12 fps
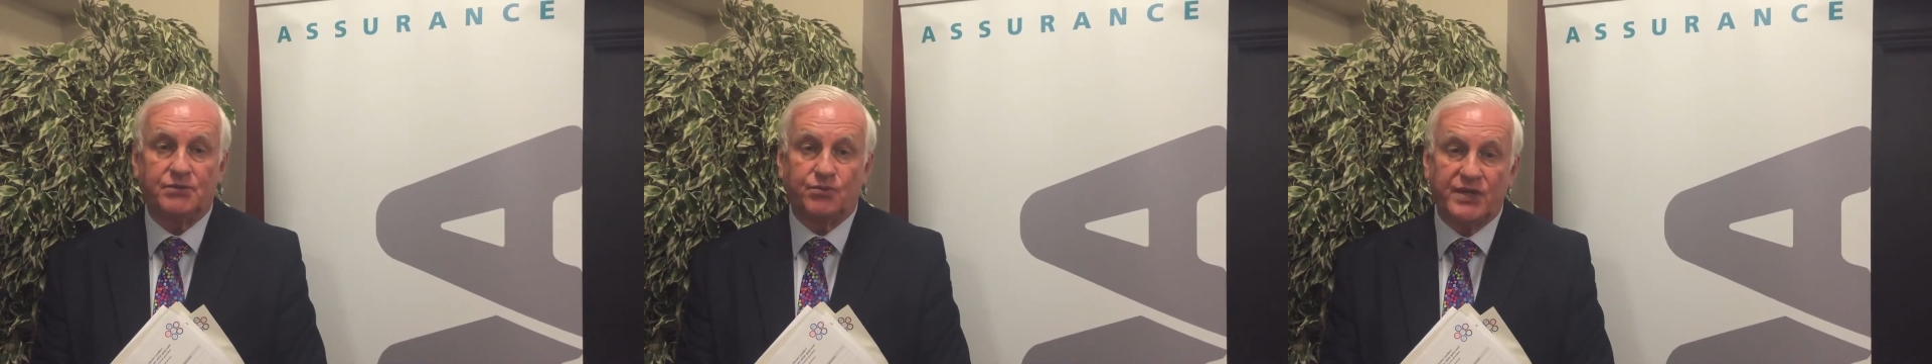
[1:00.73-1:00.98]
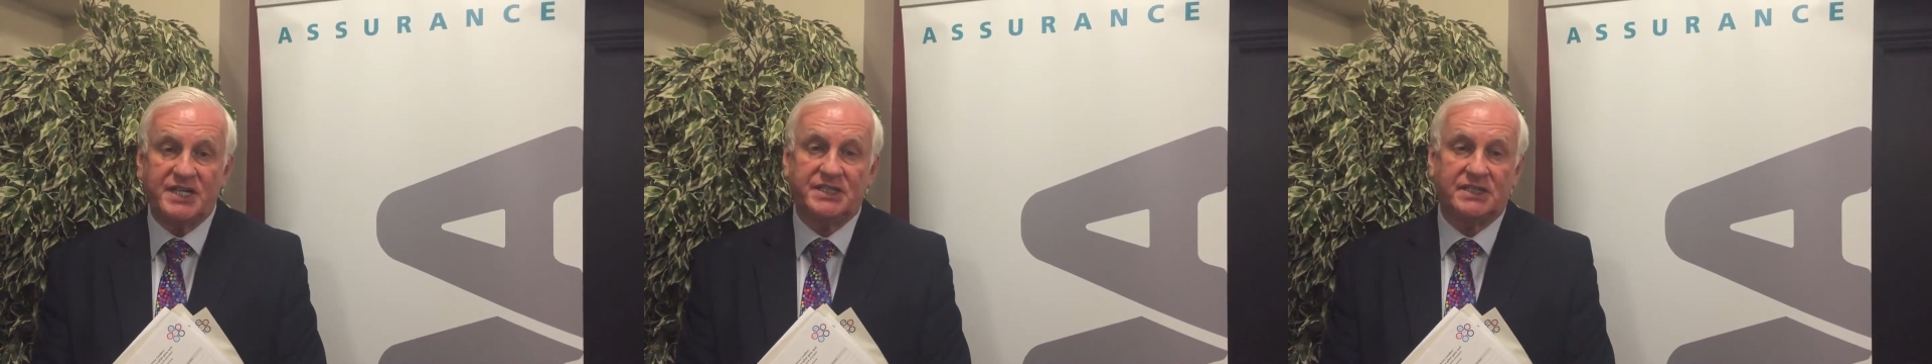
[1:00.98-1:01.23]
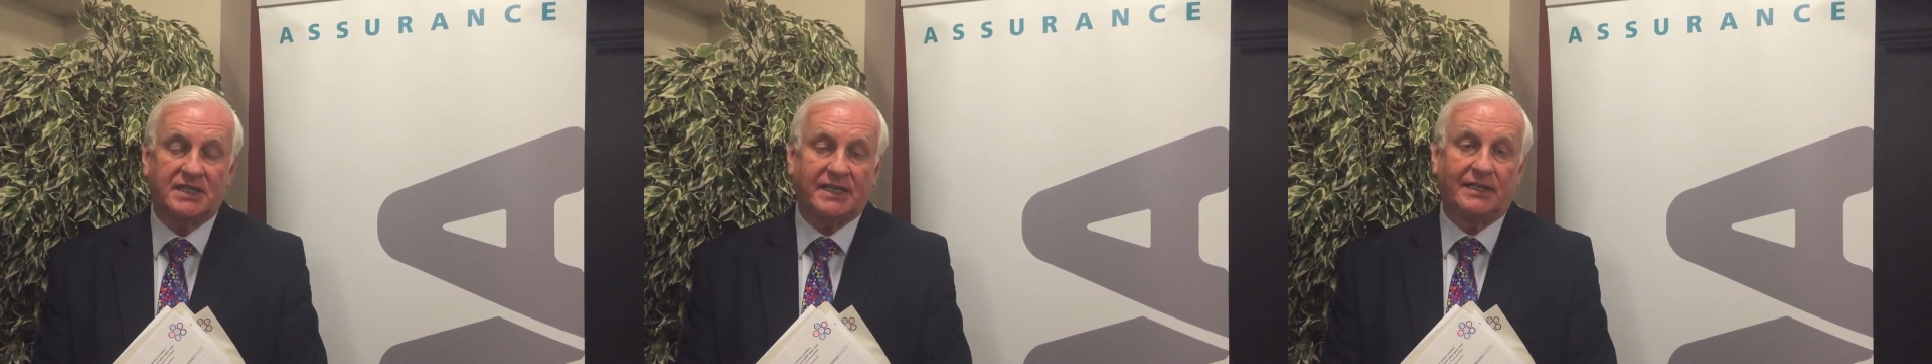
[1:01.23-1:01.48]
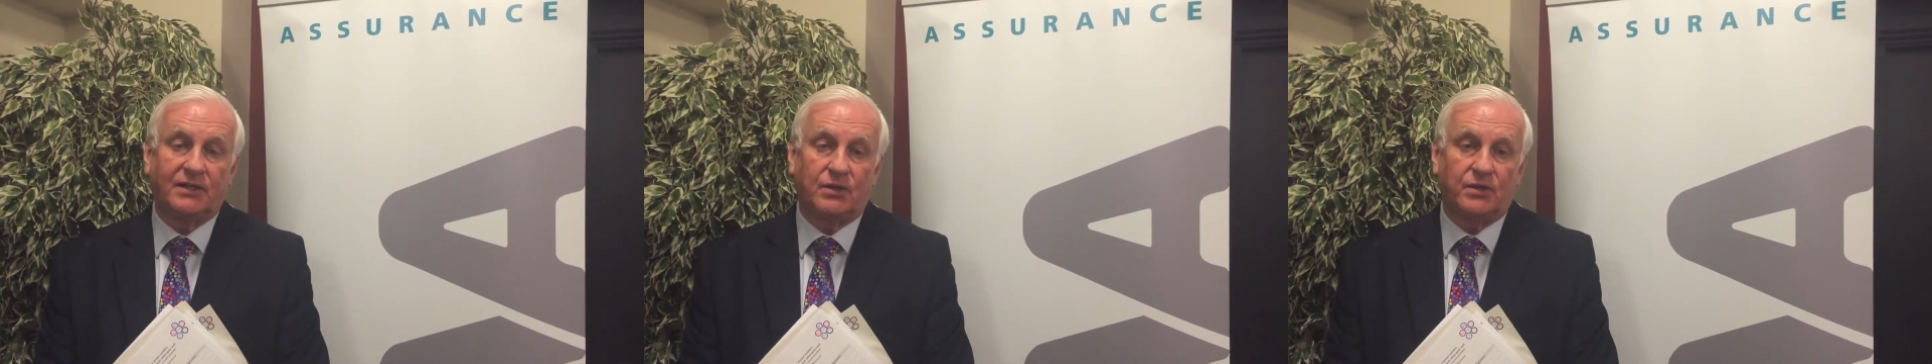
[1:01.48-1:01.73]

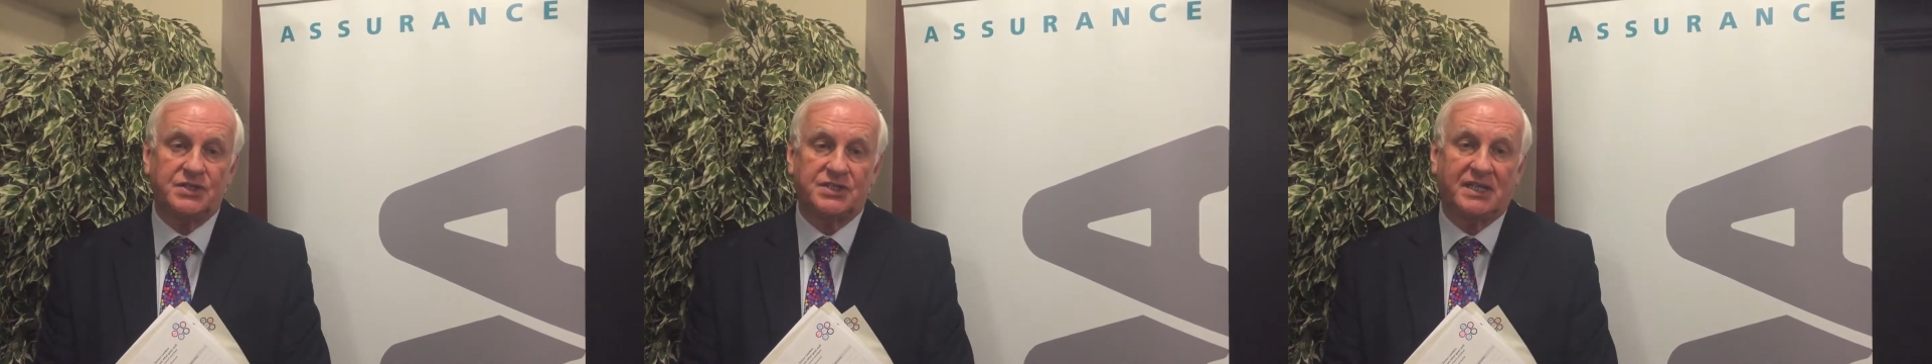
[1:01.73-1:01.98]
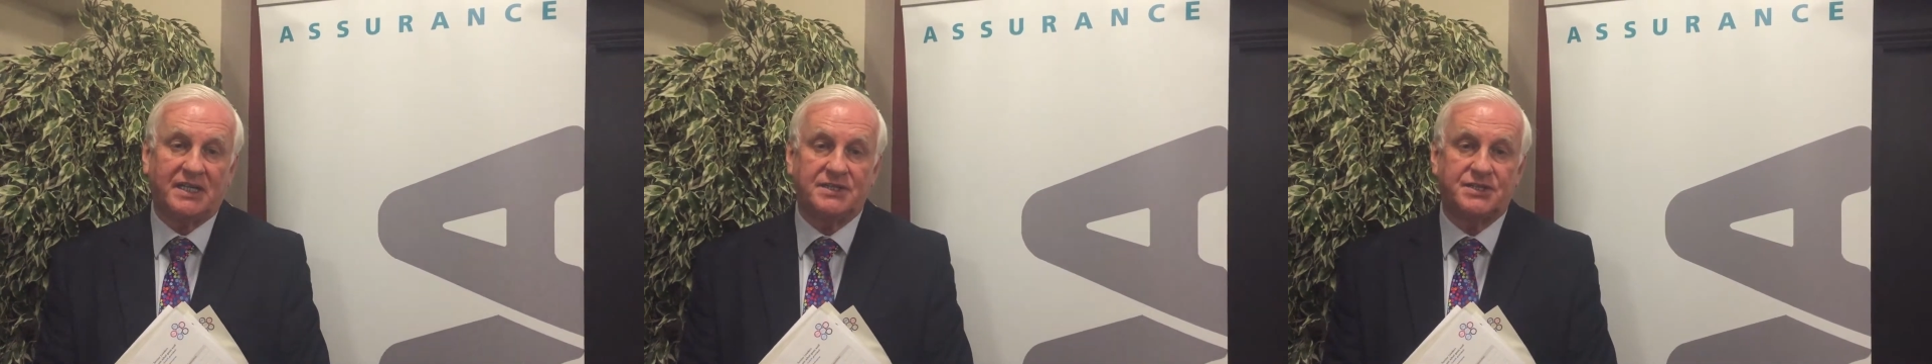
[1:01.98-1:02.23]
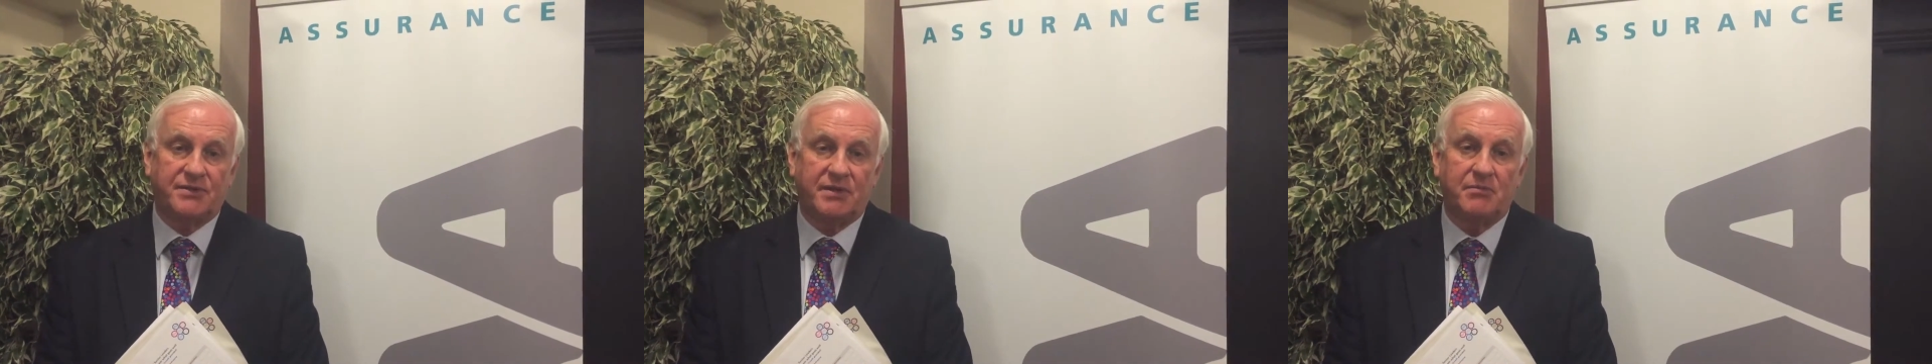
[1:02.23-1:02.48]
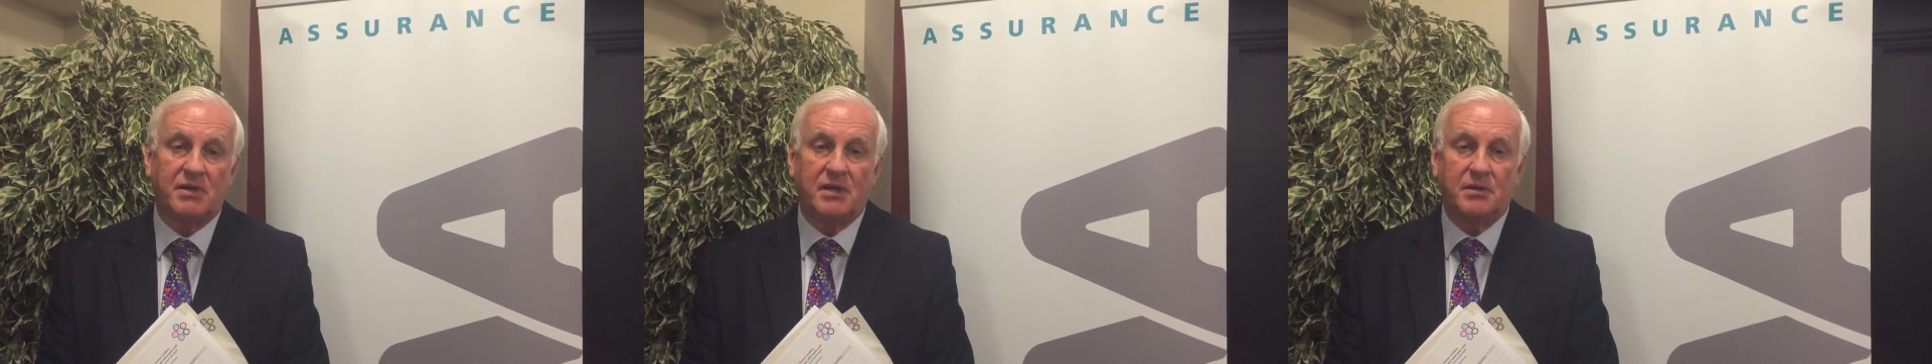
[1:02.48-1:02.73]
recently launched
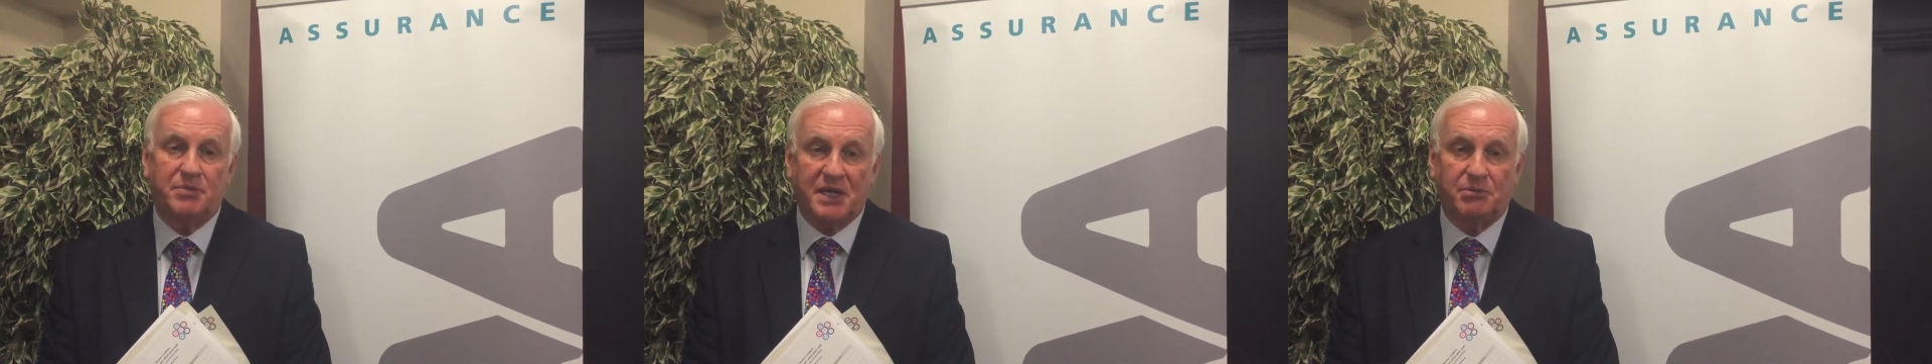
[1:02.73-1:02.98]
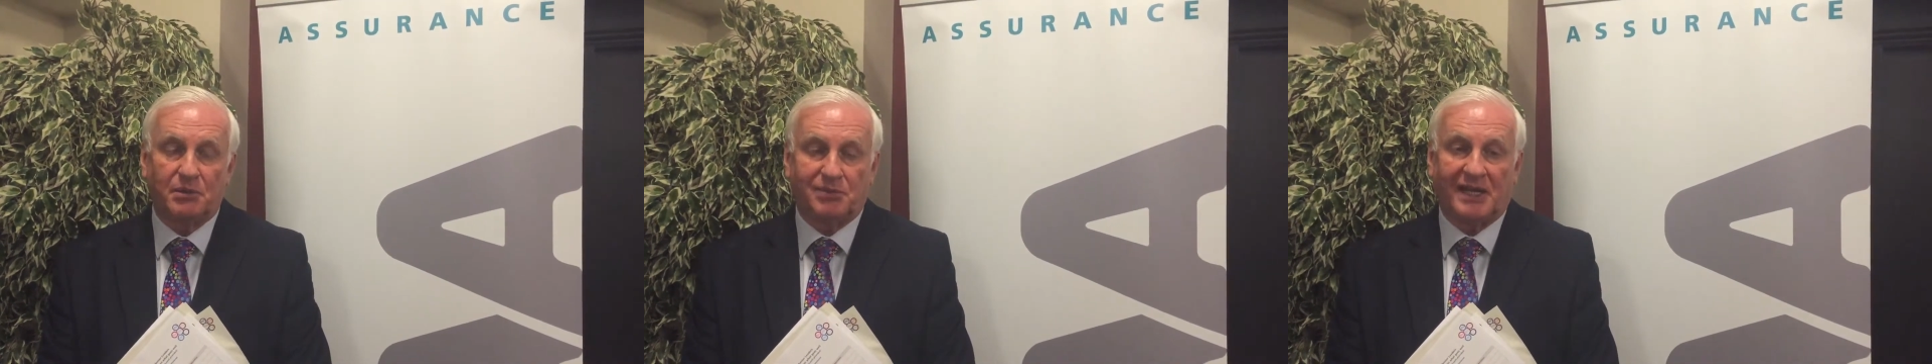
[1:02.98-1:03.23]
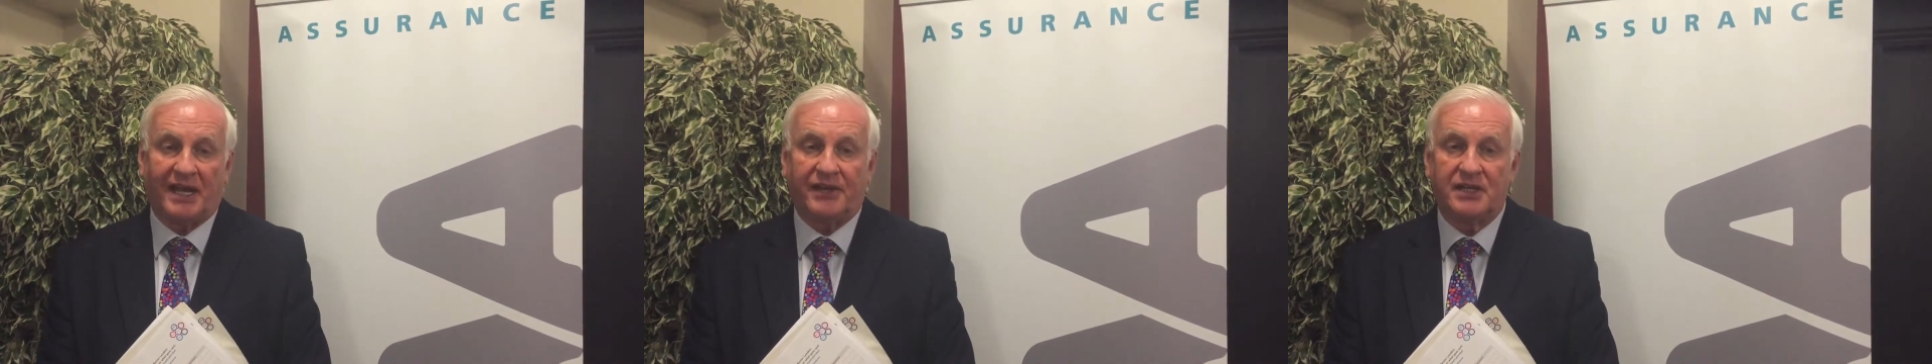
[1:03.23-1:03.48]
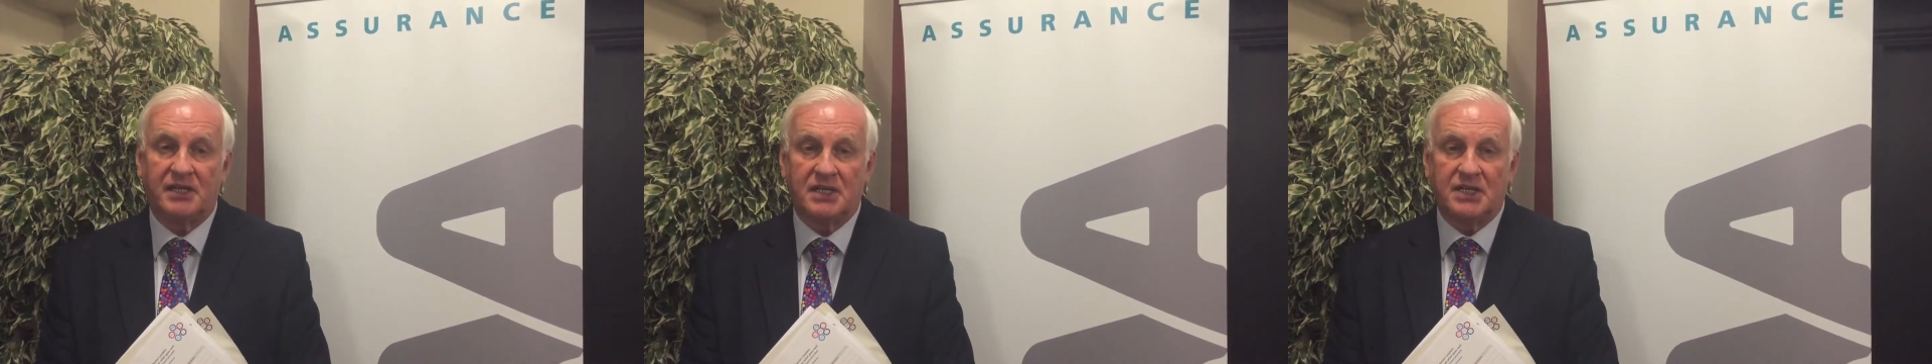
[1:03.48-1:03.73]
interim people plan.
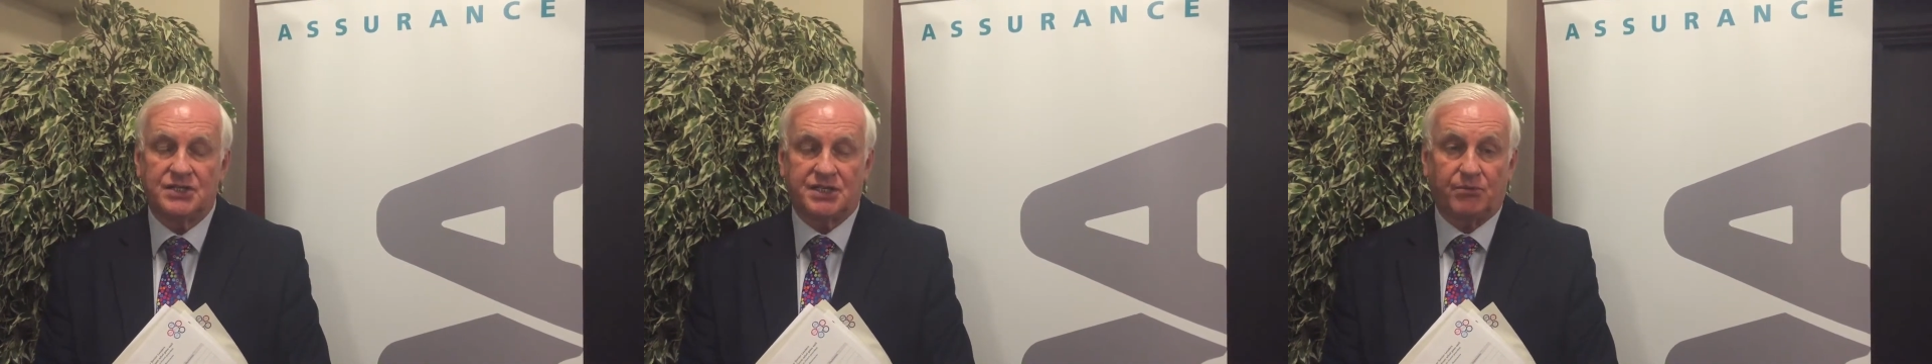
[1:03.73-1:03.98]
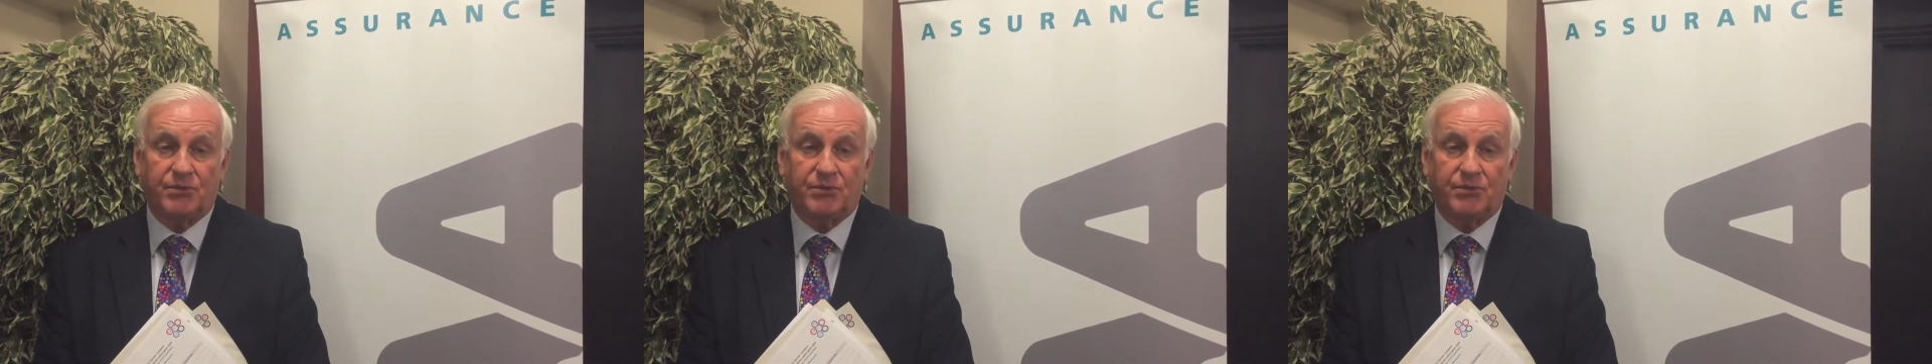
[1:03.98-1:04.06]
So